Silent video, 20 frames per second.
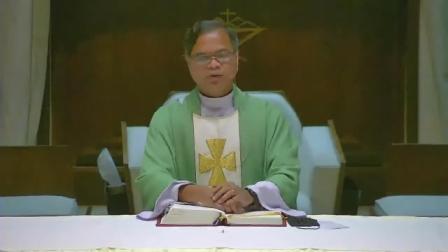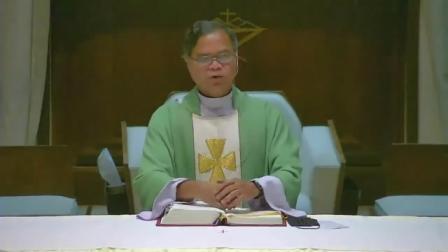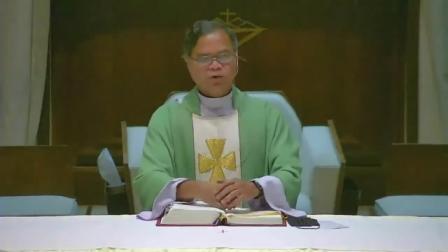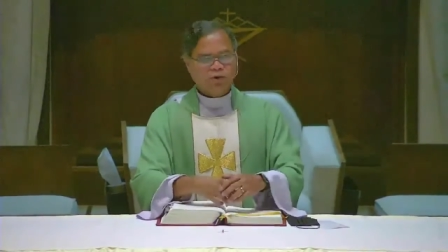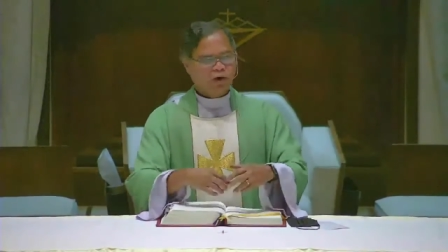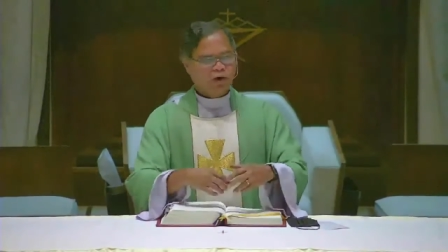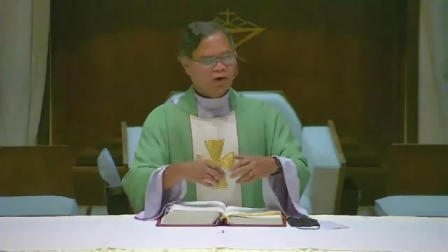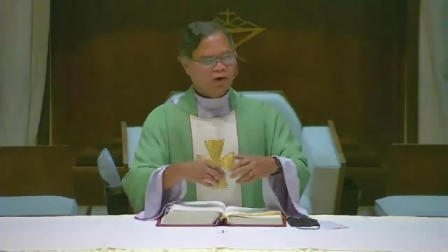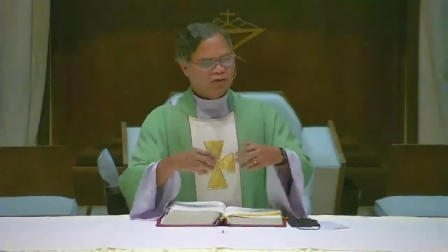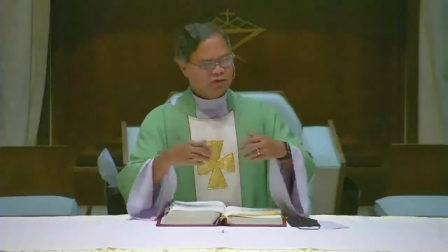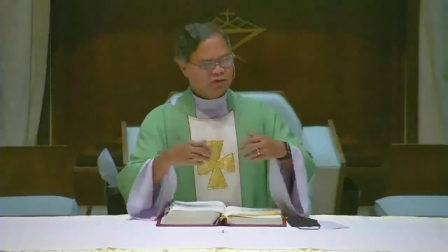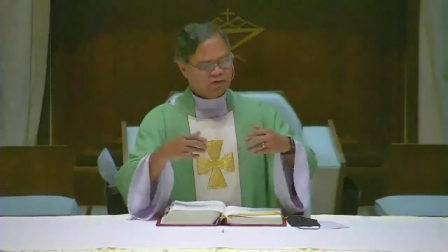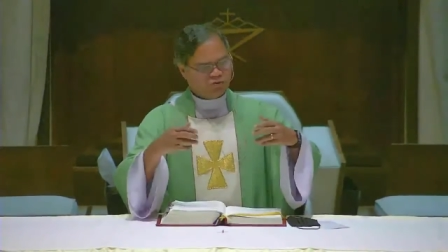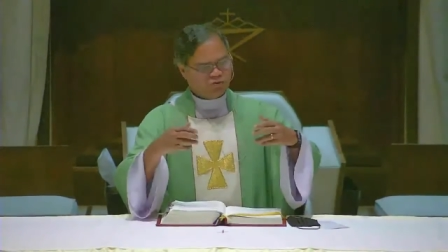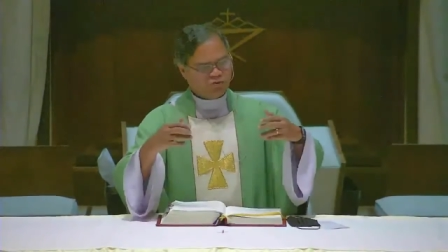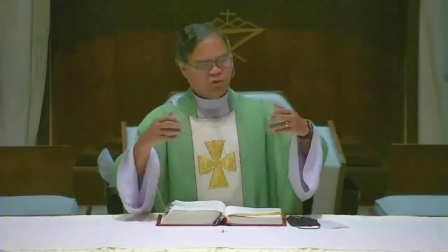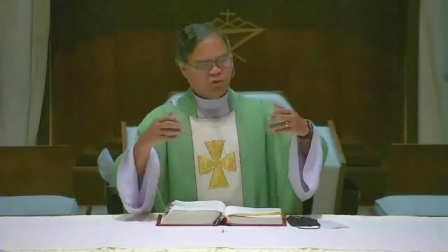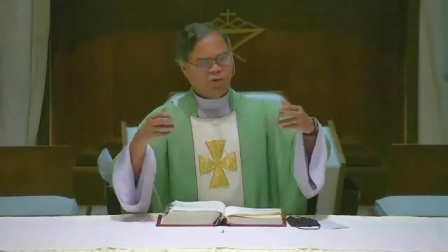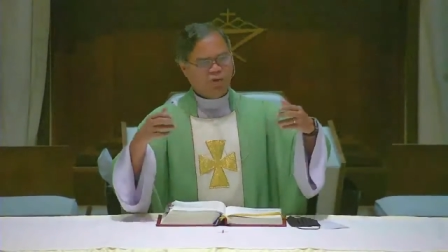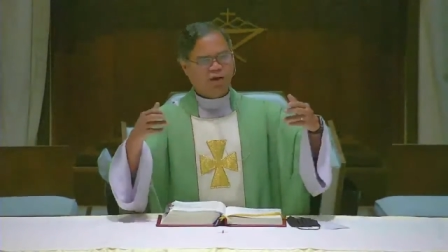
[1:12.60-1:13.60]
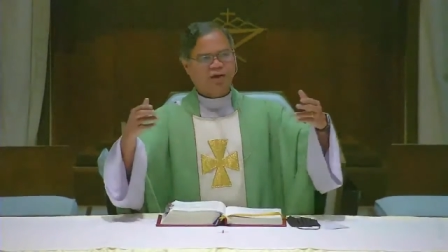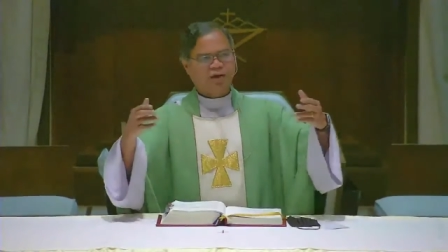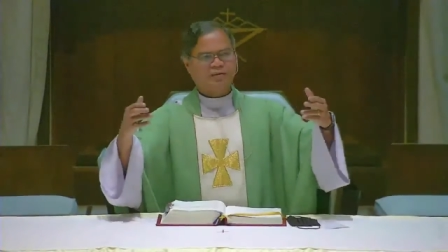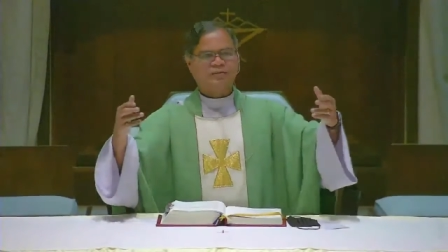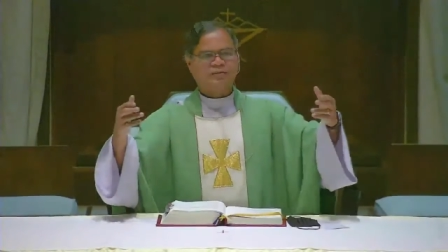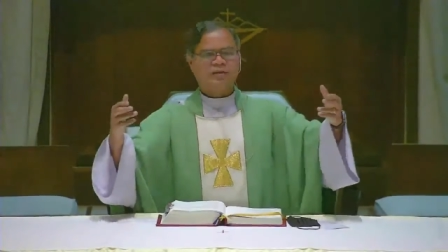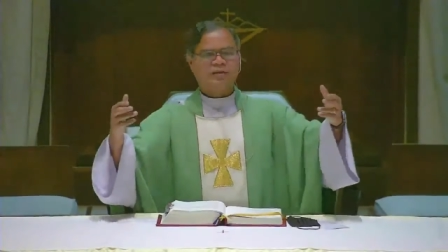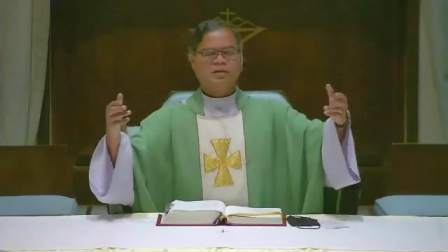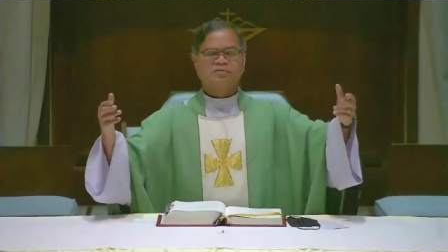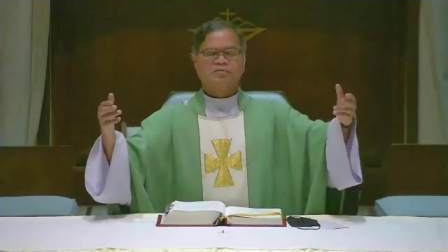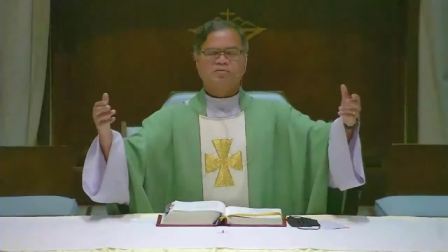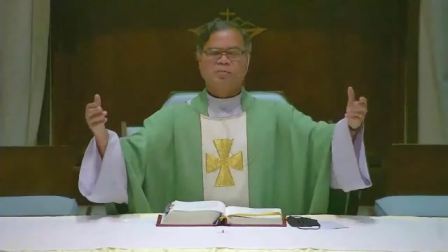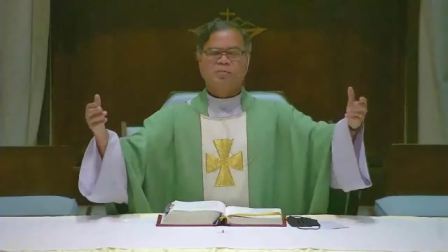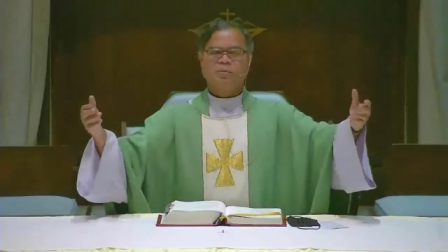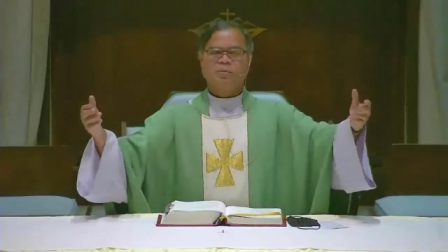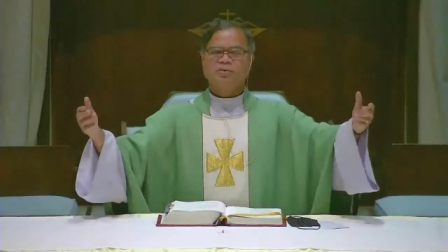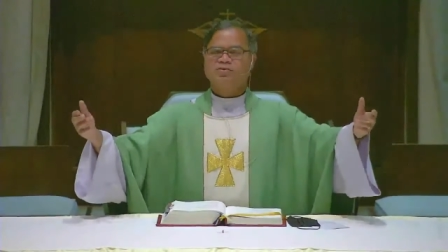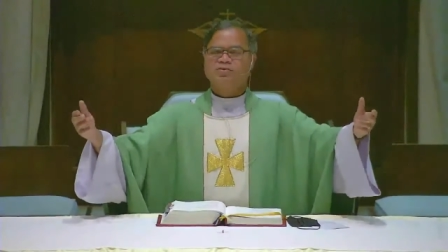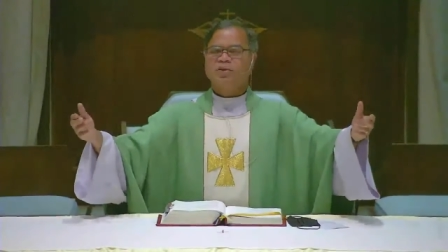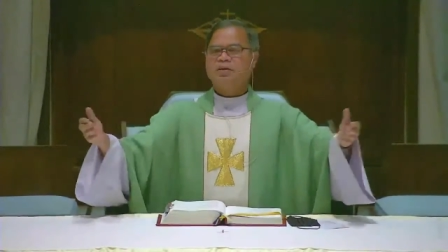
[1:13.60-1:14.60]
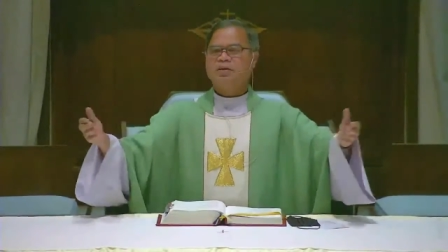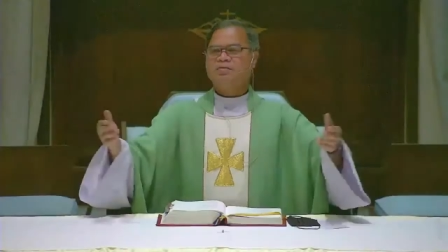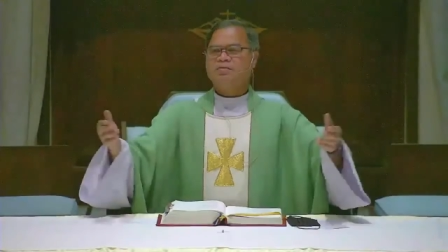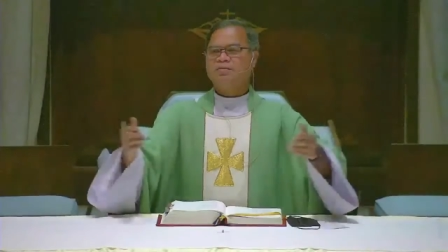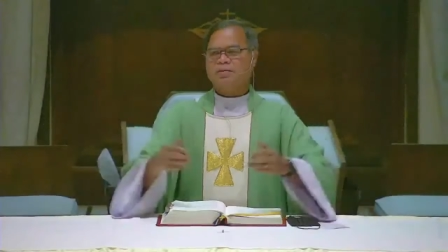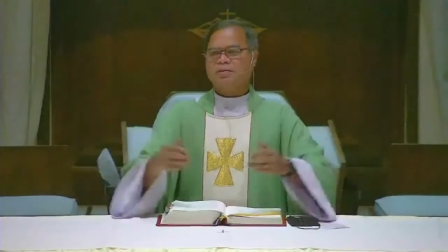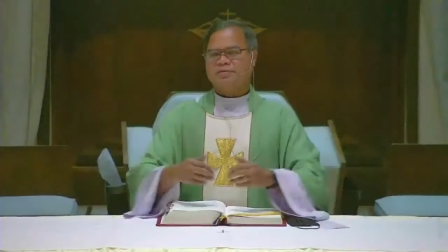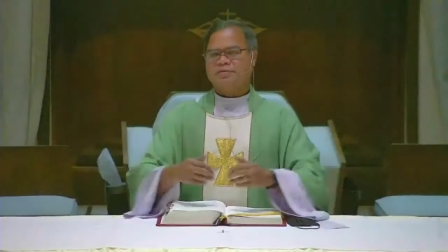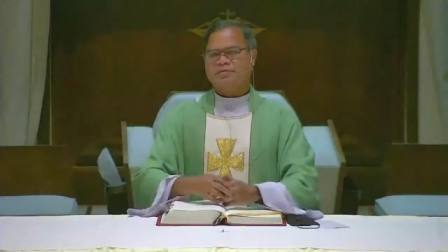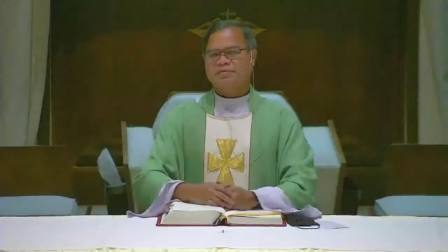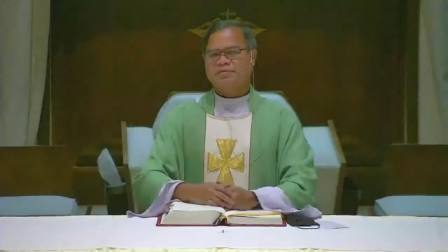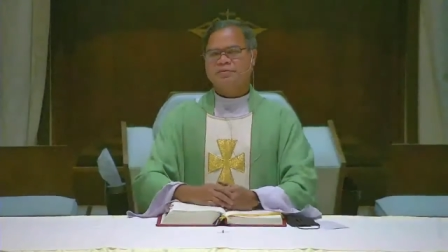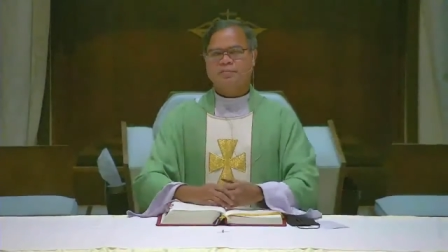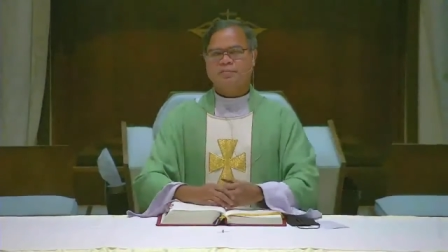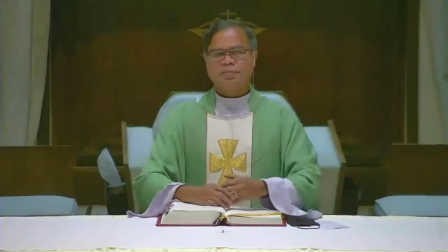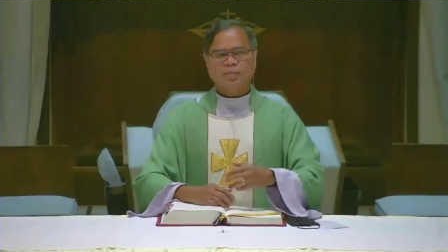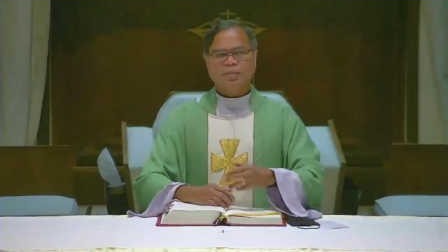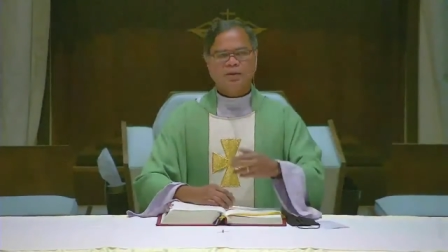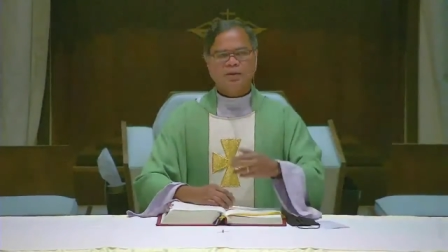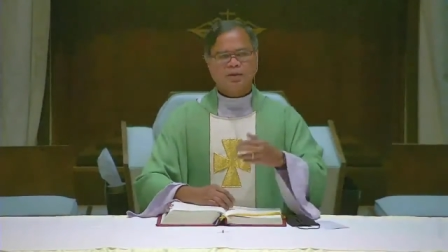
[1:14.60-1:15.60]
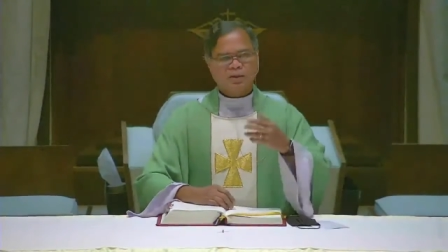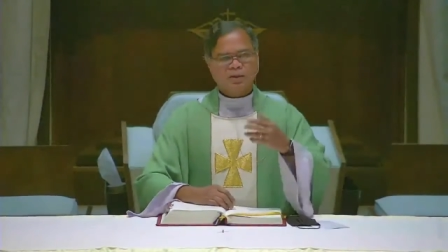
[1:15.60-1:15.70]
and do not show ourselves to be generous,